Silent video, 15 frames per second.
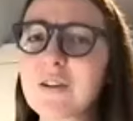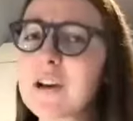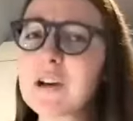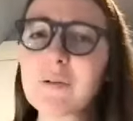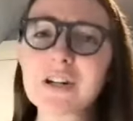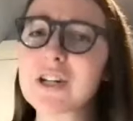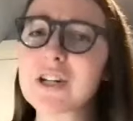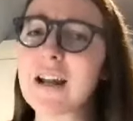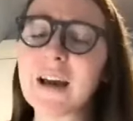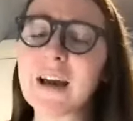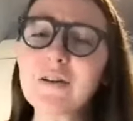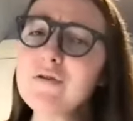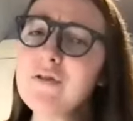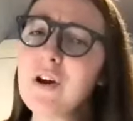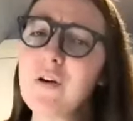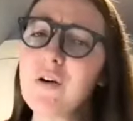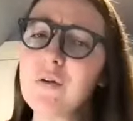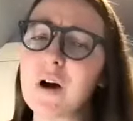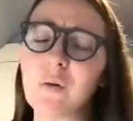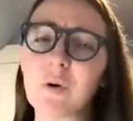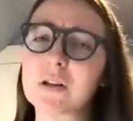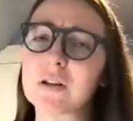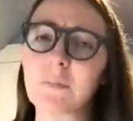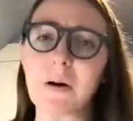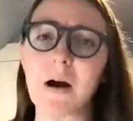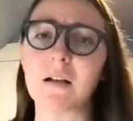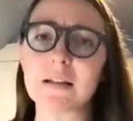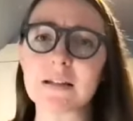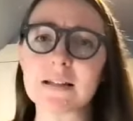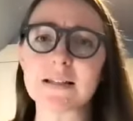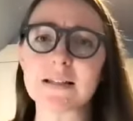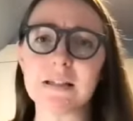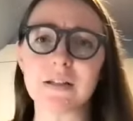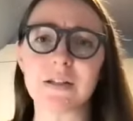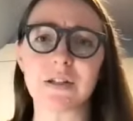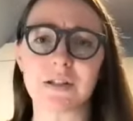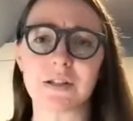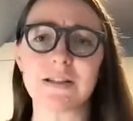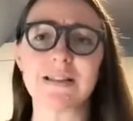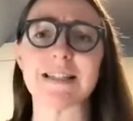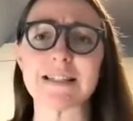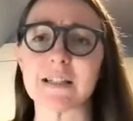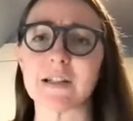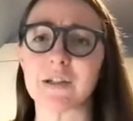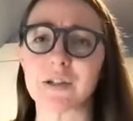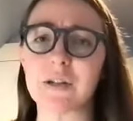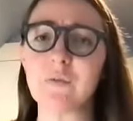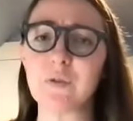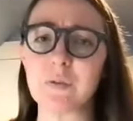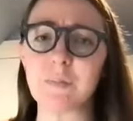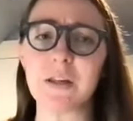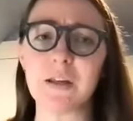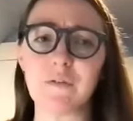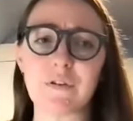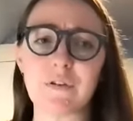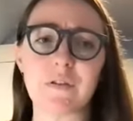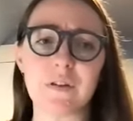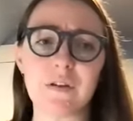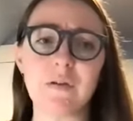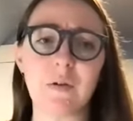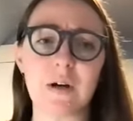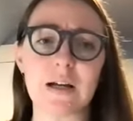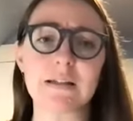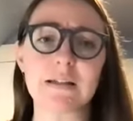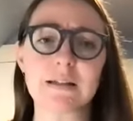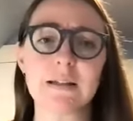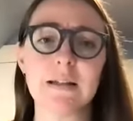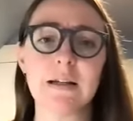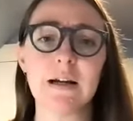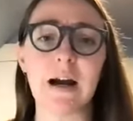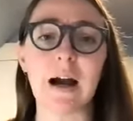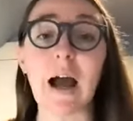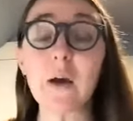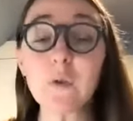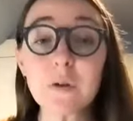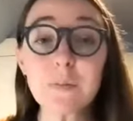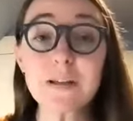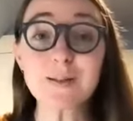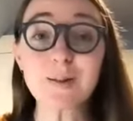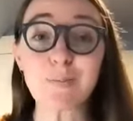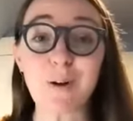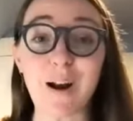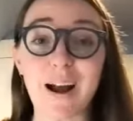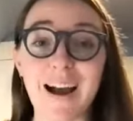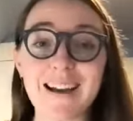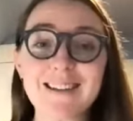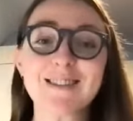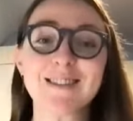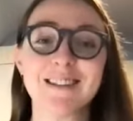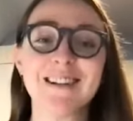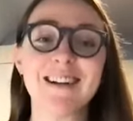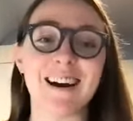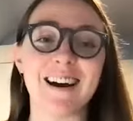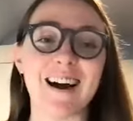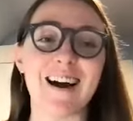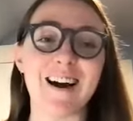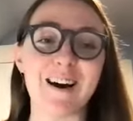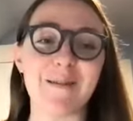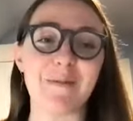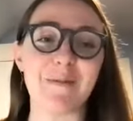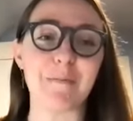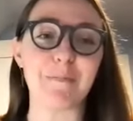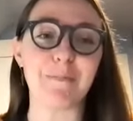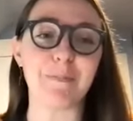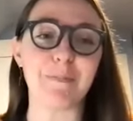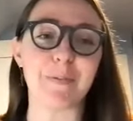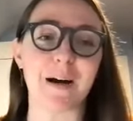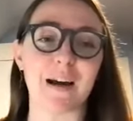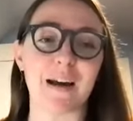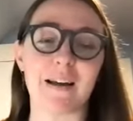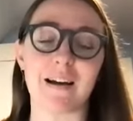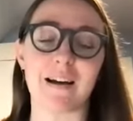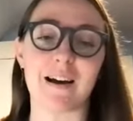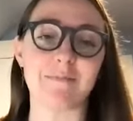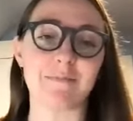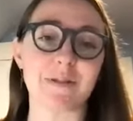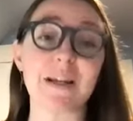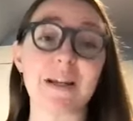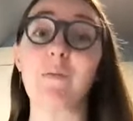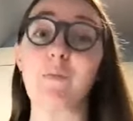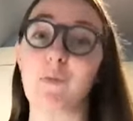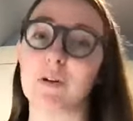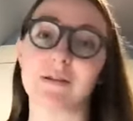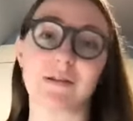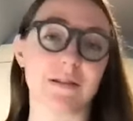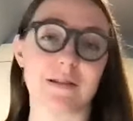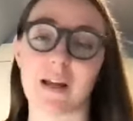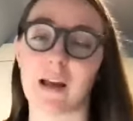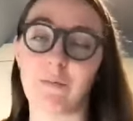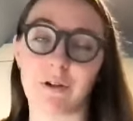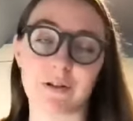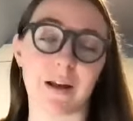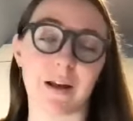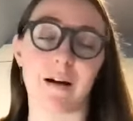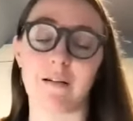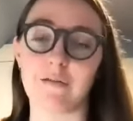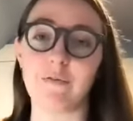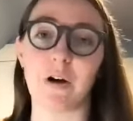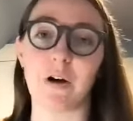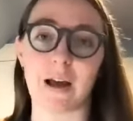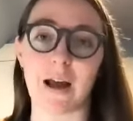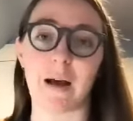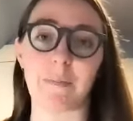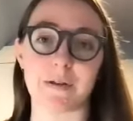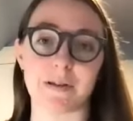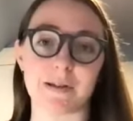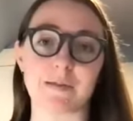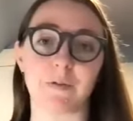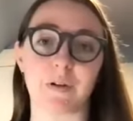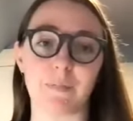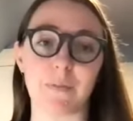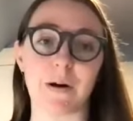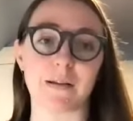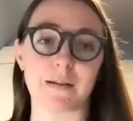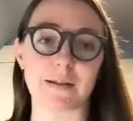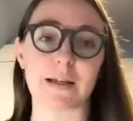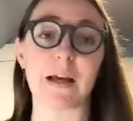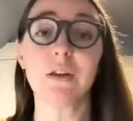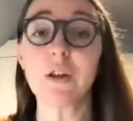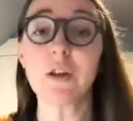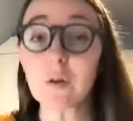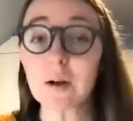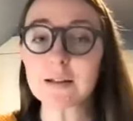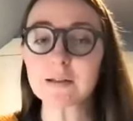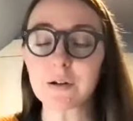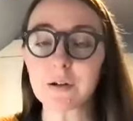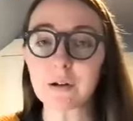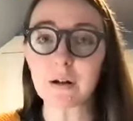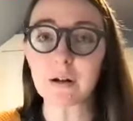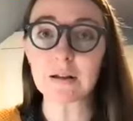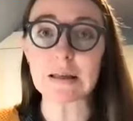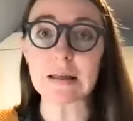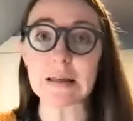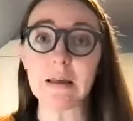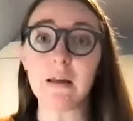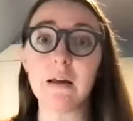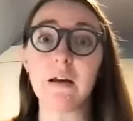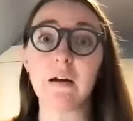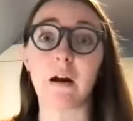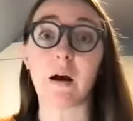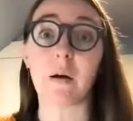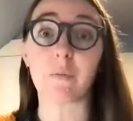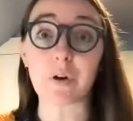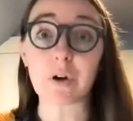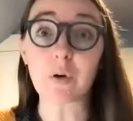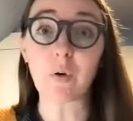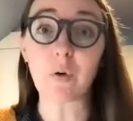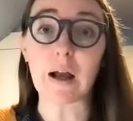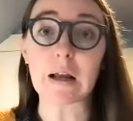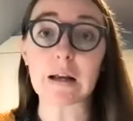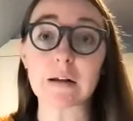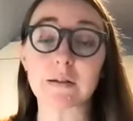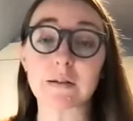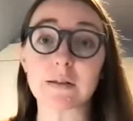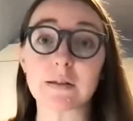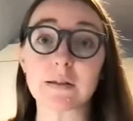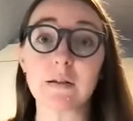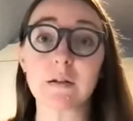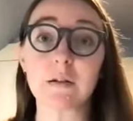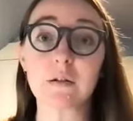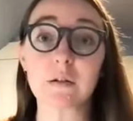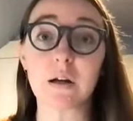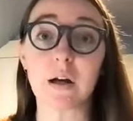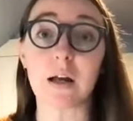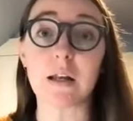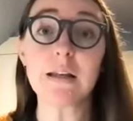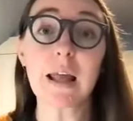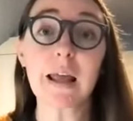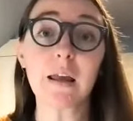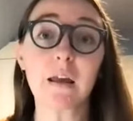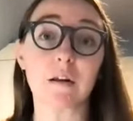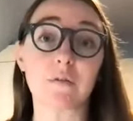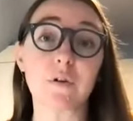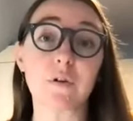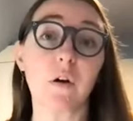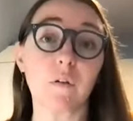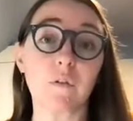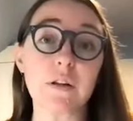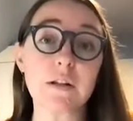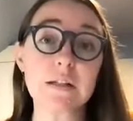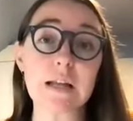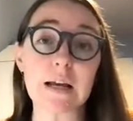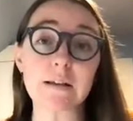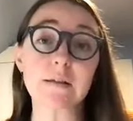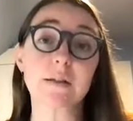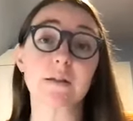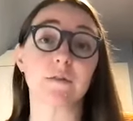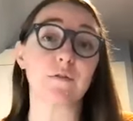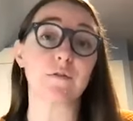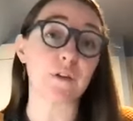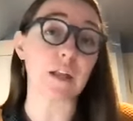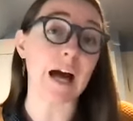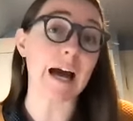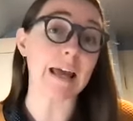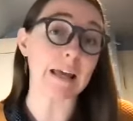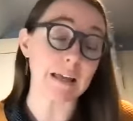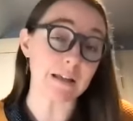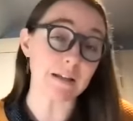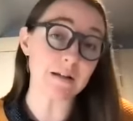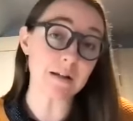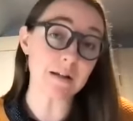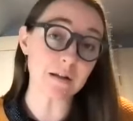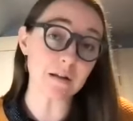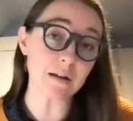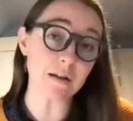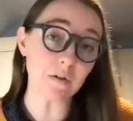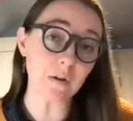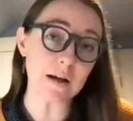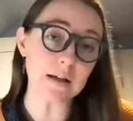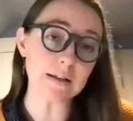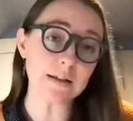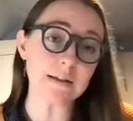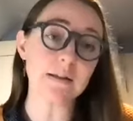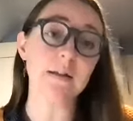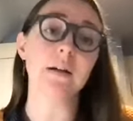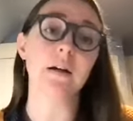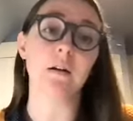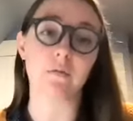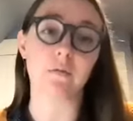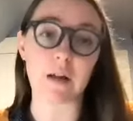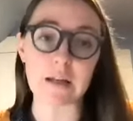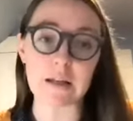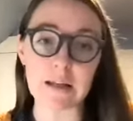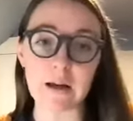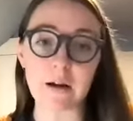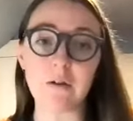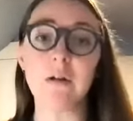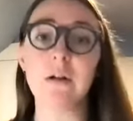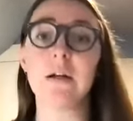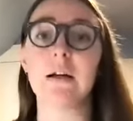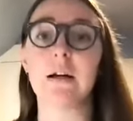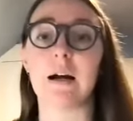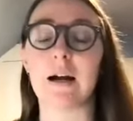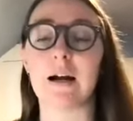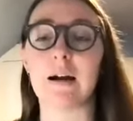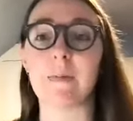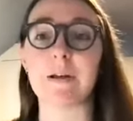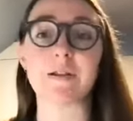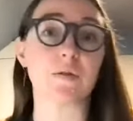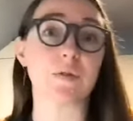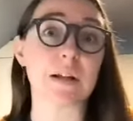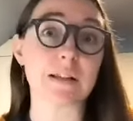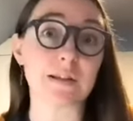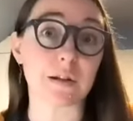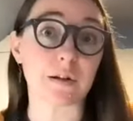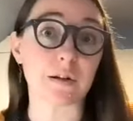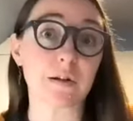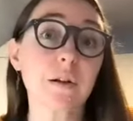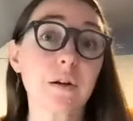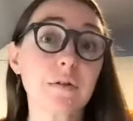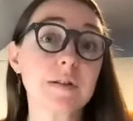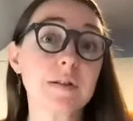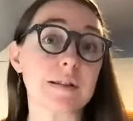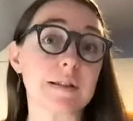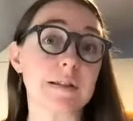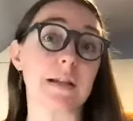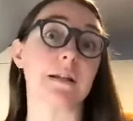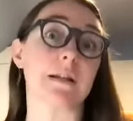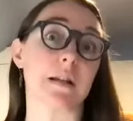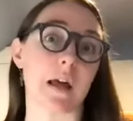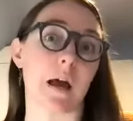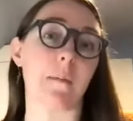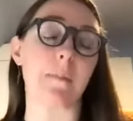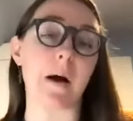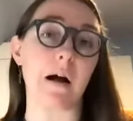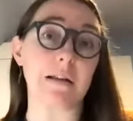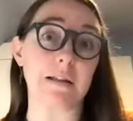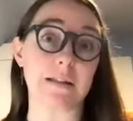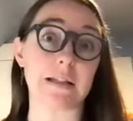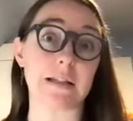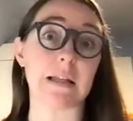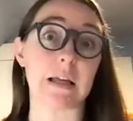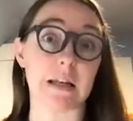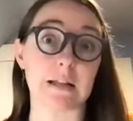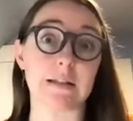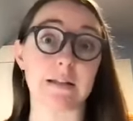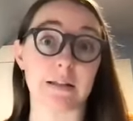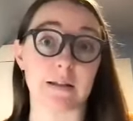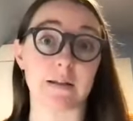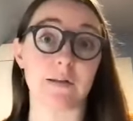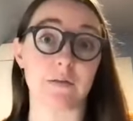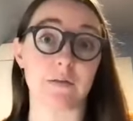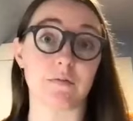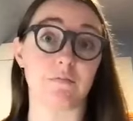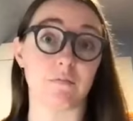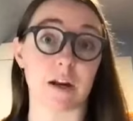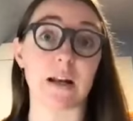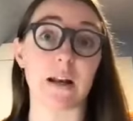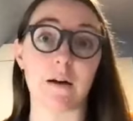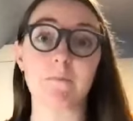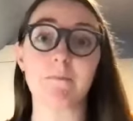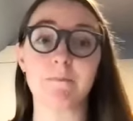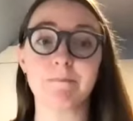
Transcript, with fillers: great question. I don't know what the policy de decision will be for the U.S. I would be surprised, um, but um, time will time will tell what happens with policy. U.S. currently um, requires a negative COVID test to fly mm-hmm. into the US right now. Um, and so that's the closest thing to that policy that exists right now.